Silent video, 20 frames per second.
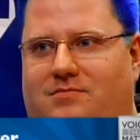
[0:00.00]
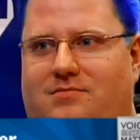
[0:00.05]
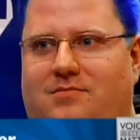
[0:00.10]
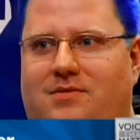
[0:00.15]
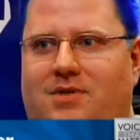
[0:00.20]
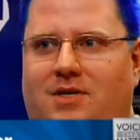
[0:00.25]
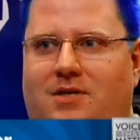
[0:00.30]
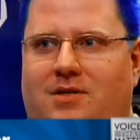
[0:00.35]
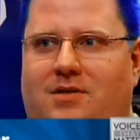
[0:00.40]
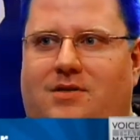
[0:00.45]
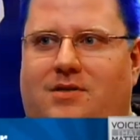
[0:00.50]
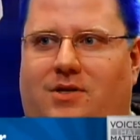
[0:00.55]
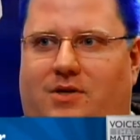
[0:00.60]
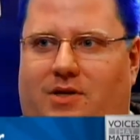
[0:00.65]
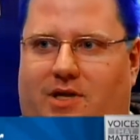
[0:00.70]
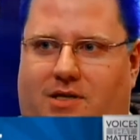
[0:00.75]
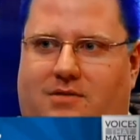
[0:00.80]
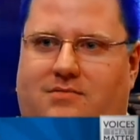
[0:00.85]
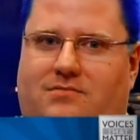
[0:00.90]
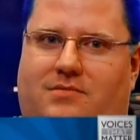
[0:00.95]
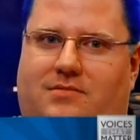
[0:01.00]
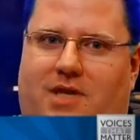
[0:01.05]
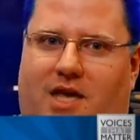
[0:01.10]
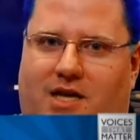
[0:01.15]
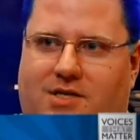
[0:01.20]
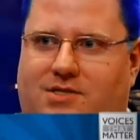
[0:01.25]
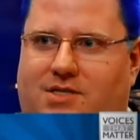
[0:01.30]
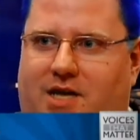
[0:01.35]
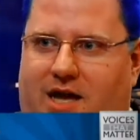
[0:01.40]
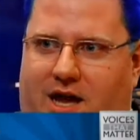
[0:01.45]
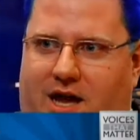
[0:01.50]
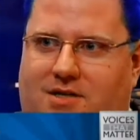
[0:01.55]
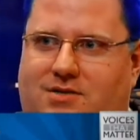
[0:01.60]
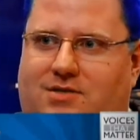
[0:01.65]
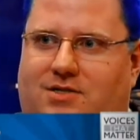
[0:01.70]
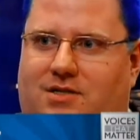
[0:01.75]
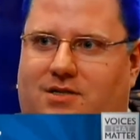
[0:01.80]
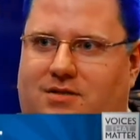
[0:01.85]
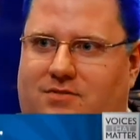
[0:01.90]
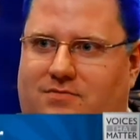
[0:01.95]
and like edge
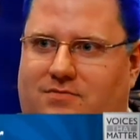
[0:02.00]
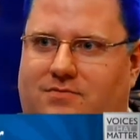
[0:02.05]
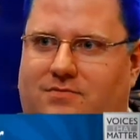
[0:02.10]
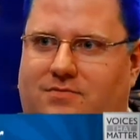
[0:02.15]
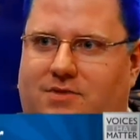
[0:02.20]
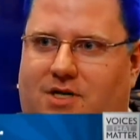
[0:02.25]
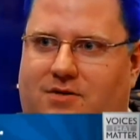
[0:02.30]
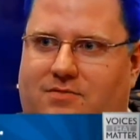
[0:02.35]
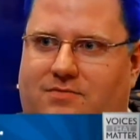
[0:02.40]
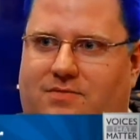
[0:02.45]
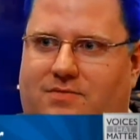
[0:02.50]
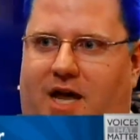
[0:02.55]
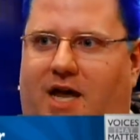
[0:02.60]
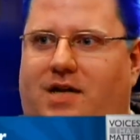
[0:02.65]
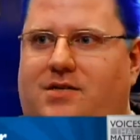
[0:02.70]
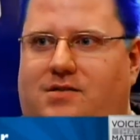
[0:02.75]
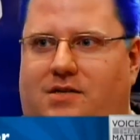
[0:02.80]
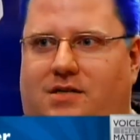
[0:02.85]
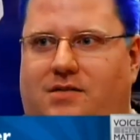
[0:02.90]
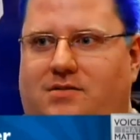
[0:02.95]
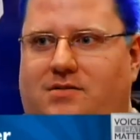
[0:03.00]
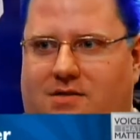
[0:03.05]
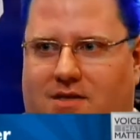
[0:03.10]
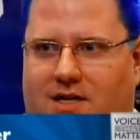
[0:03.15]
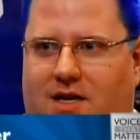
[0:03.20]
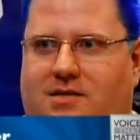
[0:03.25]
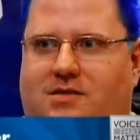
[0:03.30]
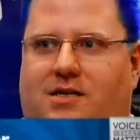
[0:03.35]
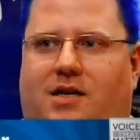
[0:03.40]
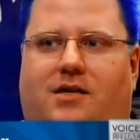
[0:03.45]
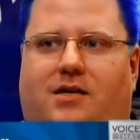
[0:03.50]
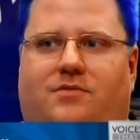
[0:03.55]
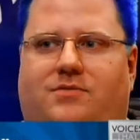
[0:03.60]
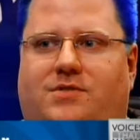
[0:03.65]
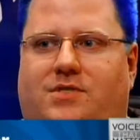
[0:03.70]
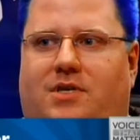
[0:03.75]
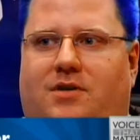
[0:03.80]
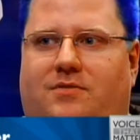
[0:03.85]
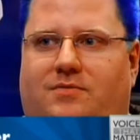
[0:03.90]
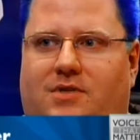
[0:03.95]
caching of assets and that kind of
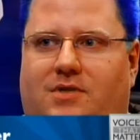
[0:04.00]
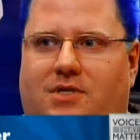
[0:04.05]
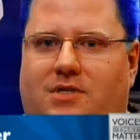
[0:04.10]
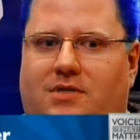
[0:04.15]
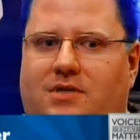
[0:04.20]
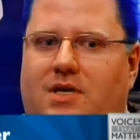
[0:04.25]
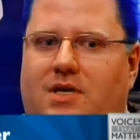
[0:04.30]
stuff. That